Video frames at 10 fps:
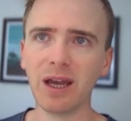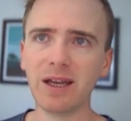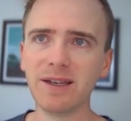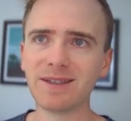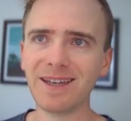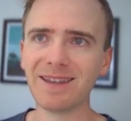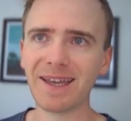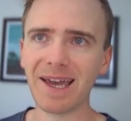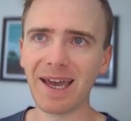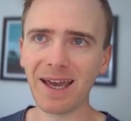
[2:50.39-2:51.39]
is in
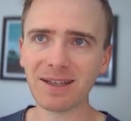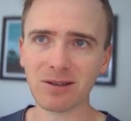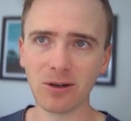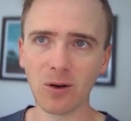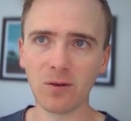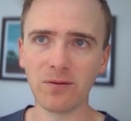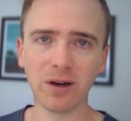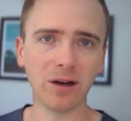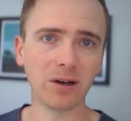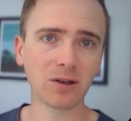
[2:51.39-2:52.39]
the header of
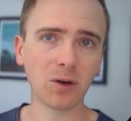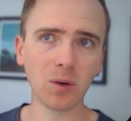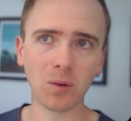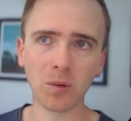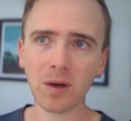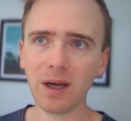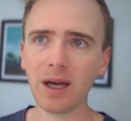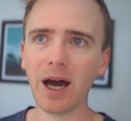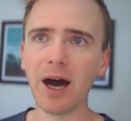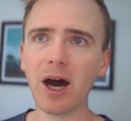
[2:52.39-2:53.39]
our call,
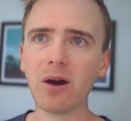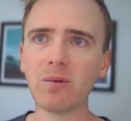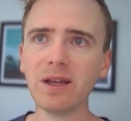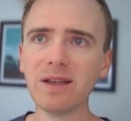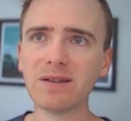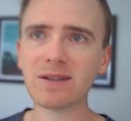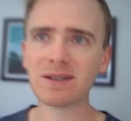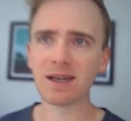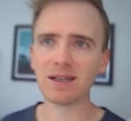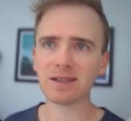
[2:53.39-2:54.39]
uh, we need to
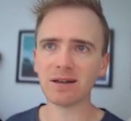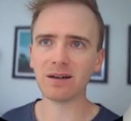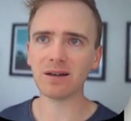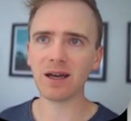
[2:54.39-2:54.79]
send our